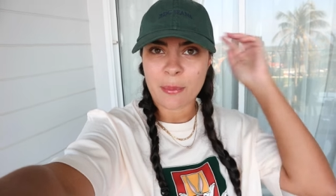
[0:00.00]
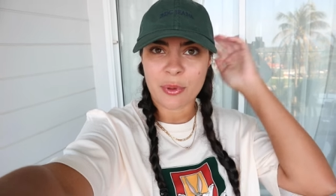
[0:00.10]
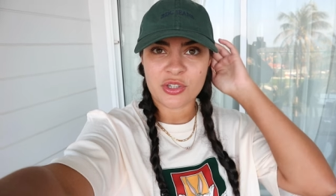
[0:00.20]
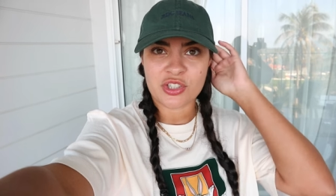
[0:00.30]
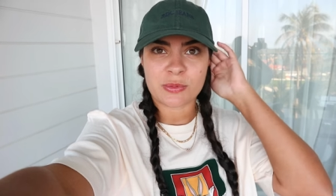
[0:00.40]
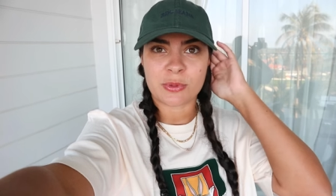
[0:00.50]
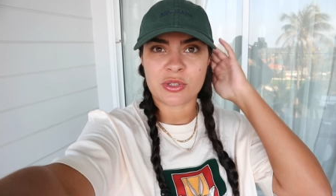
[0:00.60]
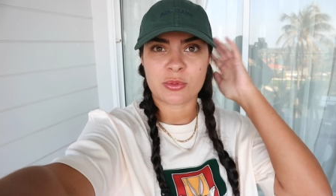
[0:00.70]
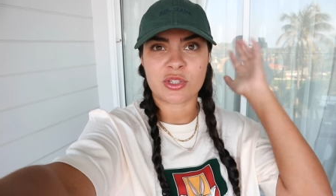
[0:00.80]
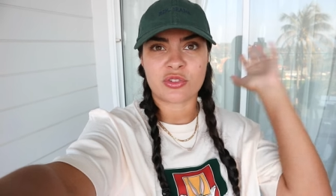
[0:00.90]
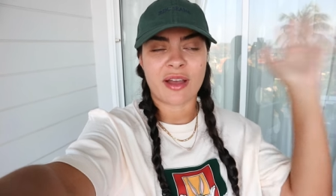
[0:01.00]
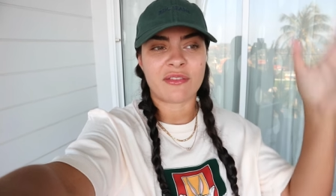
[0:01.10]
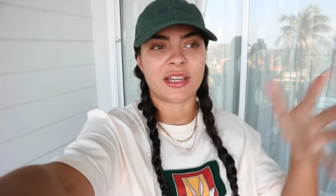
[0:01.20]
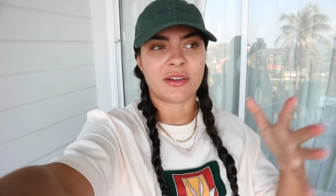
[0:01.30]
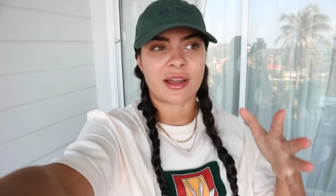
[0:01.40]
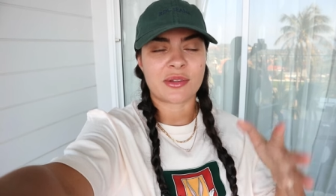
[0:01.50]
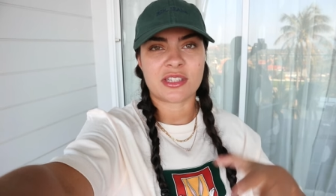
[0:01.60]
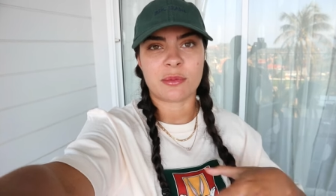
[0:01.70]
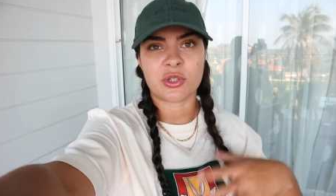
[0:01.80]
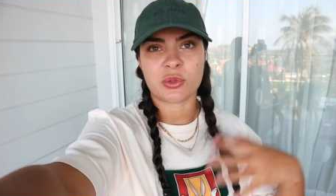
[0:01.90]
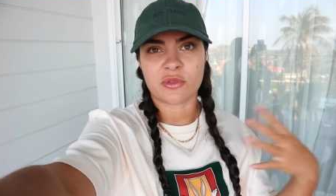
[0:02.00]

but just because we're traveling around so much,